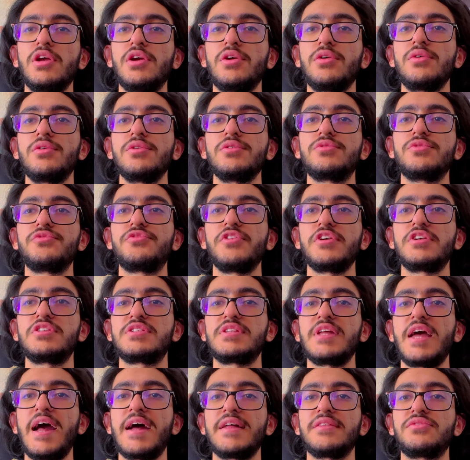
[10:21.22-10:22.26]
order to fix
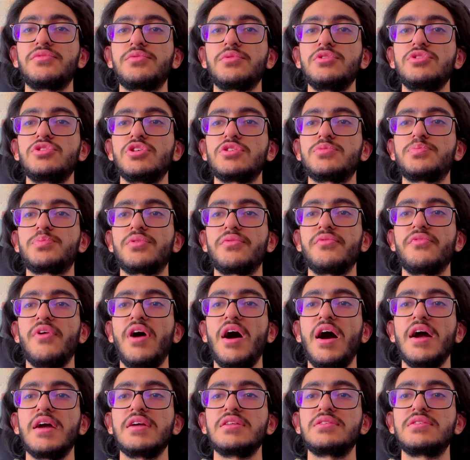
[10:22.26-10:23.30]
that, threejs
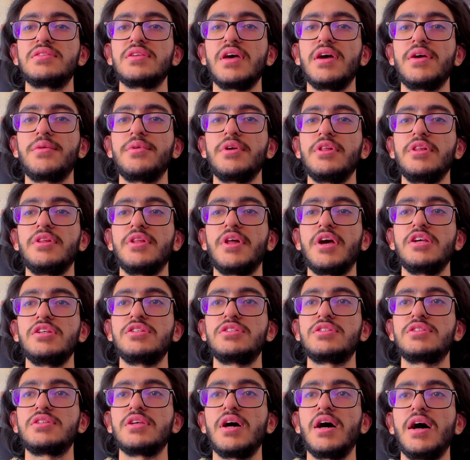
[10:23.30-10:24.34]
provides a real
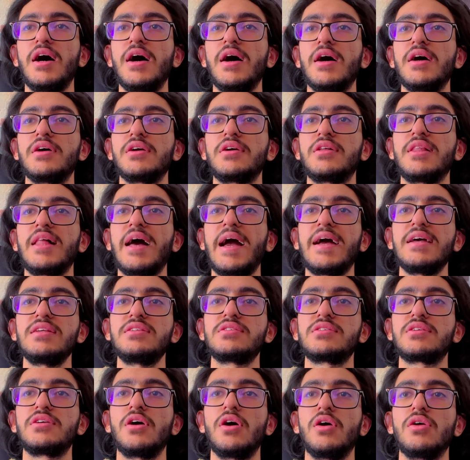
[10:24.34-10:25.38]
nice
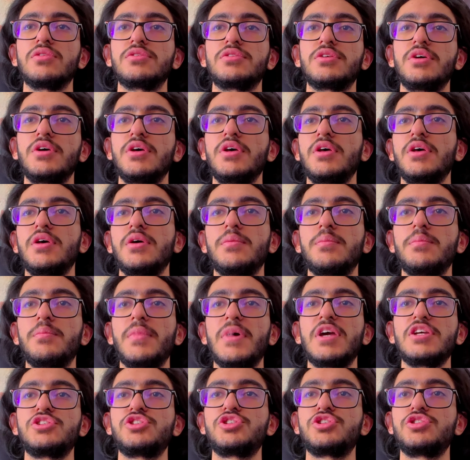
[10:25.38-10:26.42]
class called
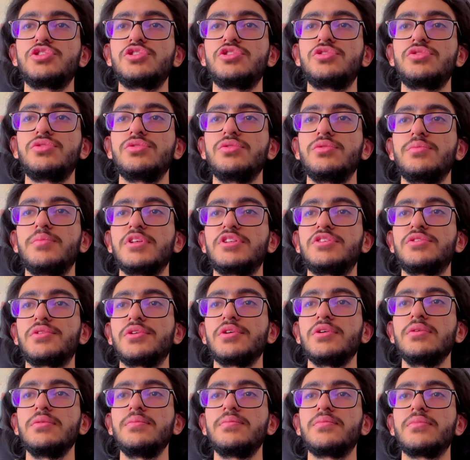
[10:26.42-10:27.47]
Mesh Toon
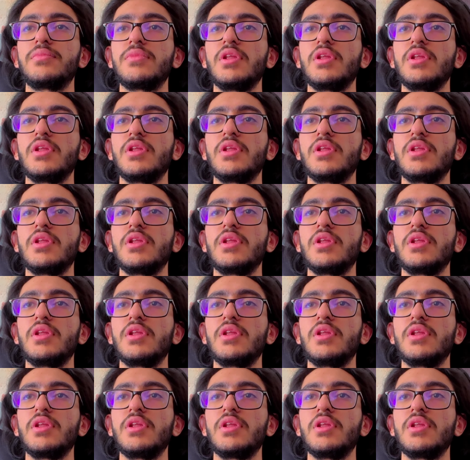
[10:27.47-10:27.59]
Material.